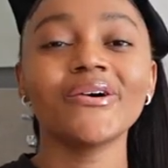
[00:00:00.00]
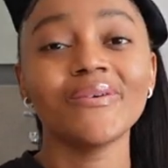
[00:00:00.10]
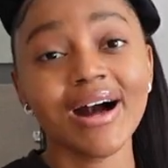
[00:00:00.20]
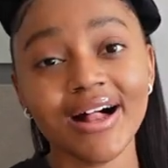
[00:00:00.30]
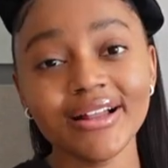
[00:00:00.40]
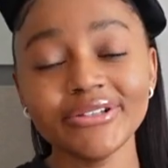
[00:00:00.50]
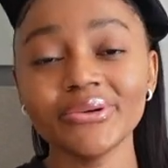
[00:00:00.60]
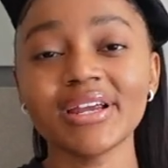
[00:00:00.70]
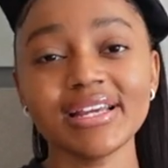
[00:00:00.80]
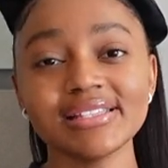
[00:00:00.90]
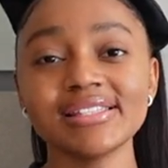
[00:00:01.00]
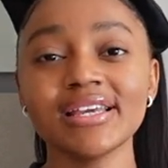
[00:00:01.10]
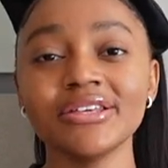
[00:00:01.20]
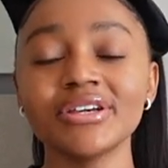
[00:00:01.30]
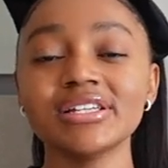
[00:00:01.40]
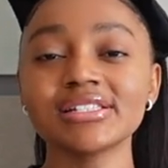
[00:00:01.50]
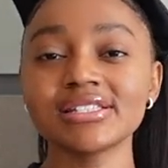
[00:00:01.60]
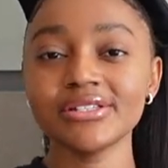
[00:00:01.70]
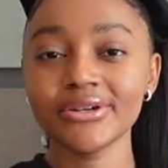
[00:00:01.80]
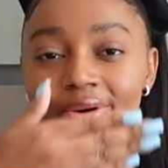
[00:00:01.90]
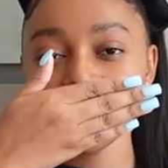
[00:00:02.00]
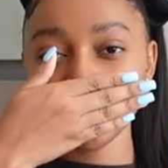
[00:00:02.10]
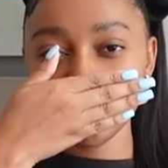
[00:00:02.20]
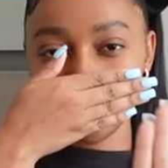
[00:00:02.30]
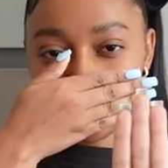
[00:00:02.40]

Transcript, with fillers: while you're eating, you can just, you know,